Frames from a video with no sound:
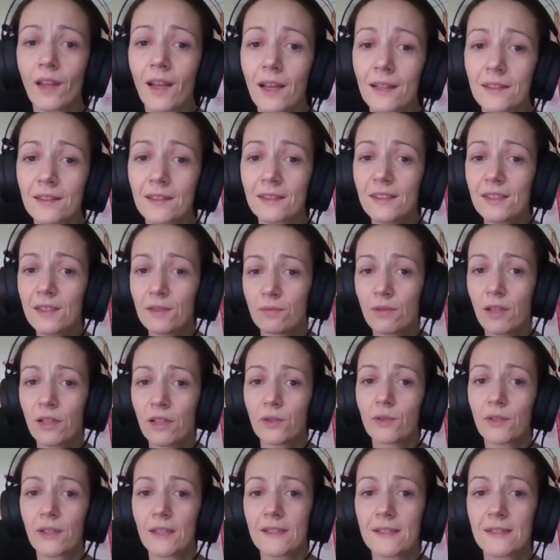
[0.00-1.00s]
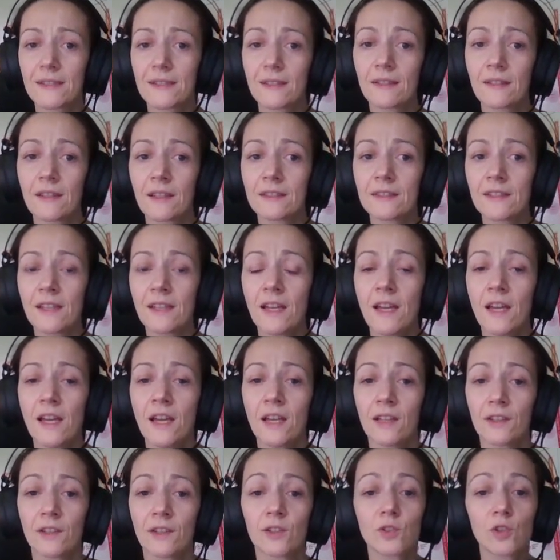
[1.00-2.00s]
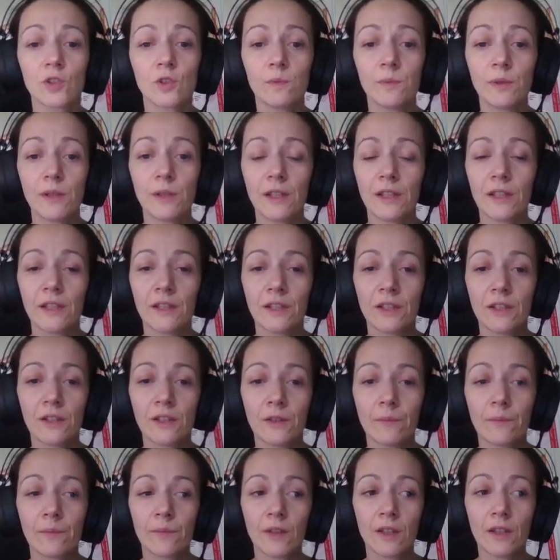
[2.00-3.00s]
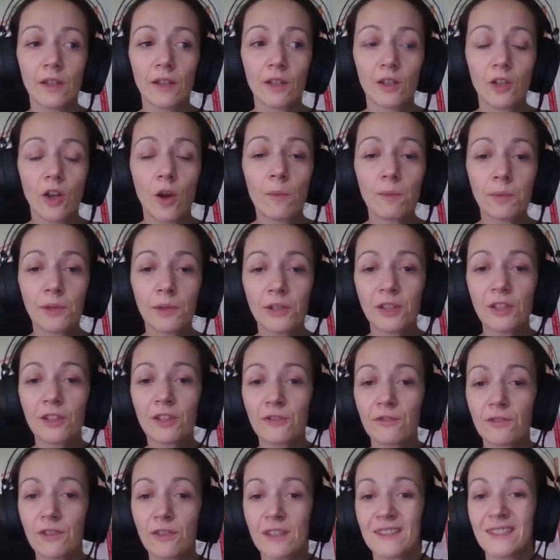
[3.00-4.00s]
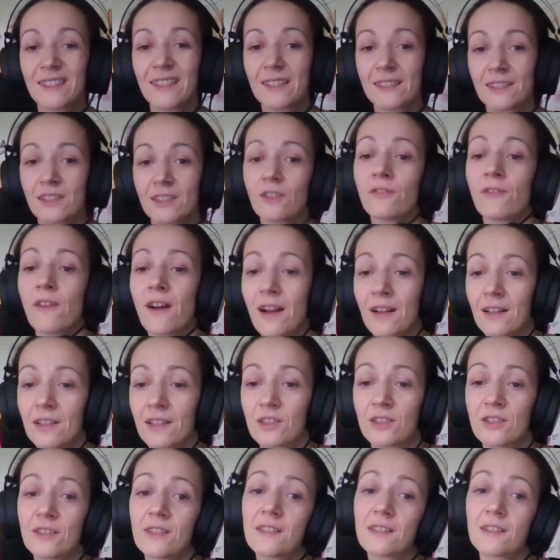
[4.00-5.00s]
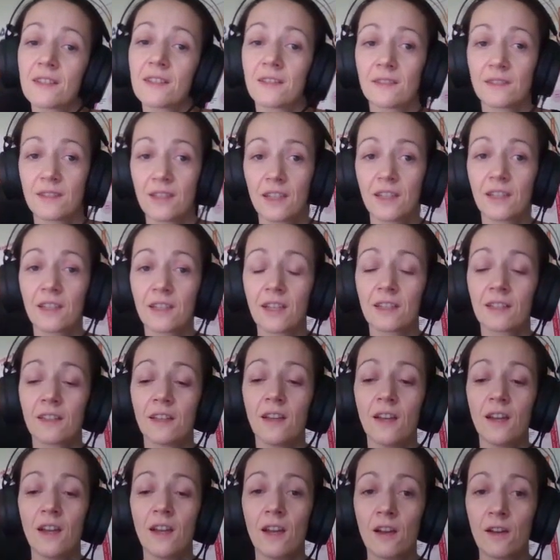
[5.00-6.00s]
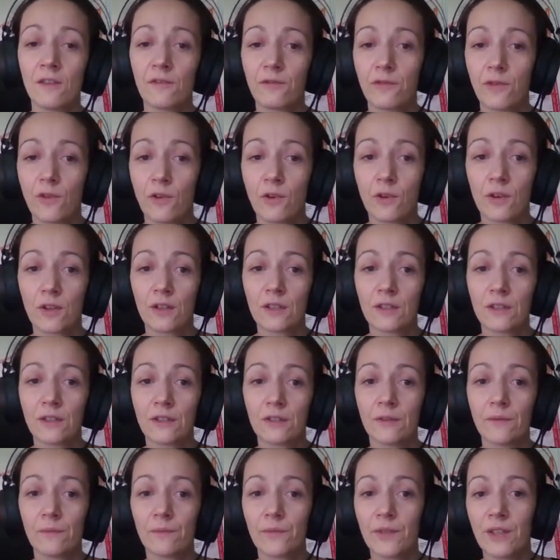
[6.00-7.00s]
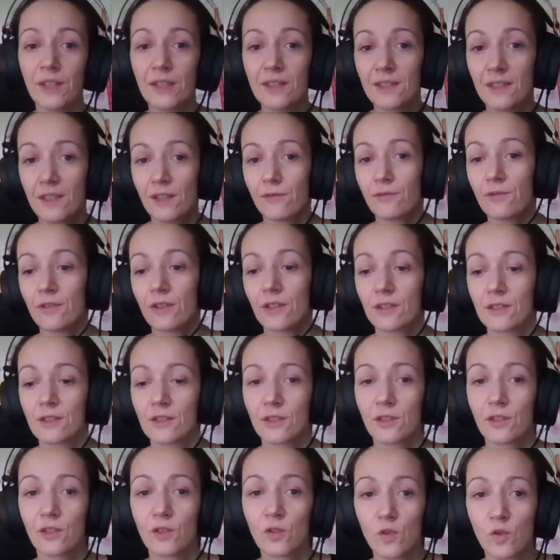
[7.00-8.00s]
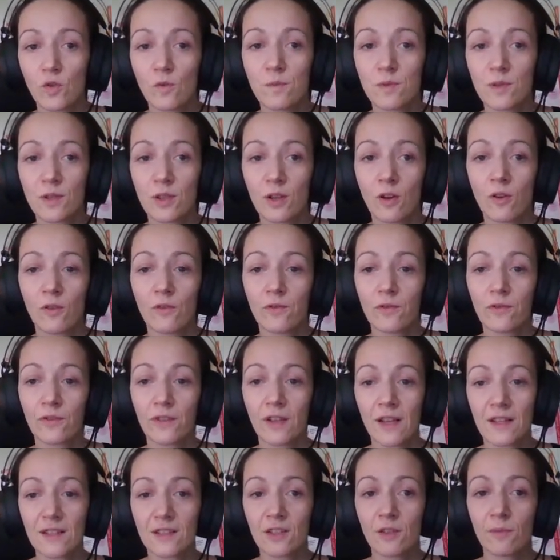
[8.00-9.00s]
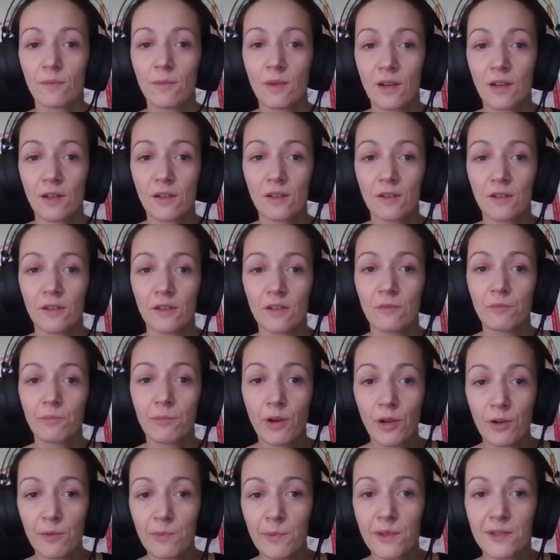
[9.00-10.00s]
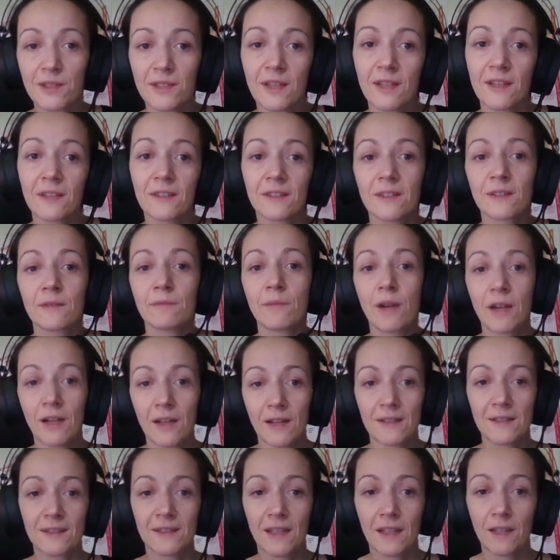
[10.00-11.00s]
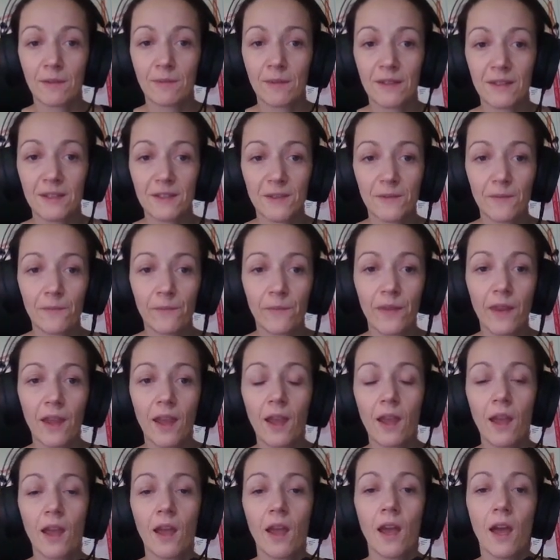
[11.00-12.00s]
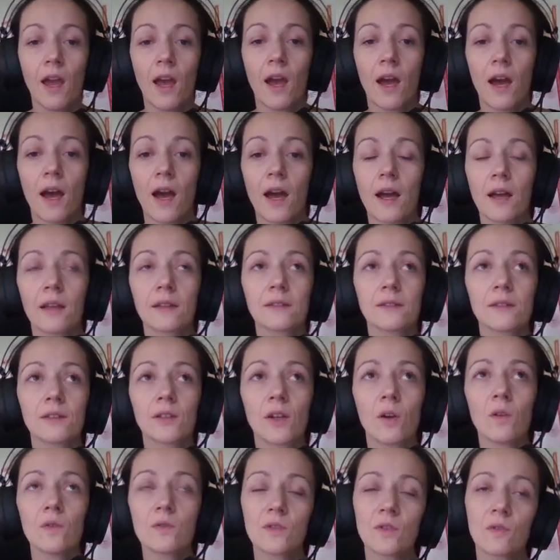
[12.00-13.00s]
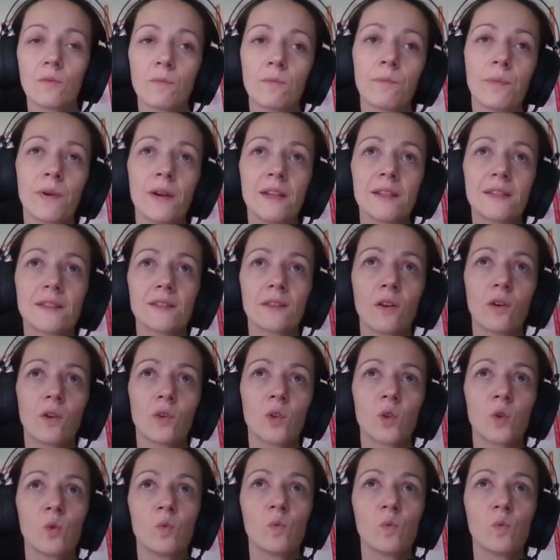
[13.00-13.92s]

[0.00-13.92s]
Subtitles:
And this way you can see that there should be completely different sets of actions taken for these different groups of customer purpose and market segments. And also based on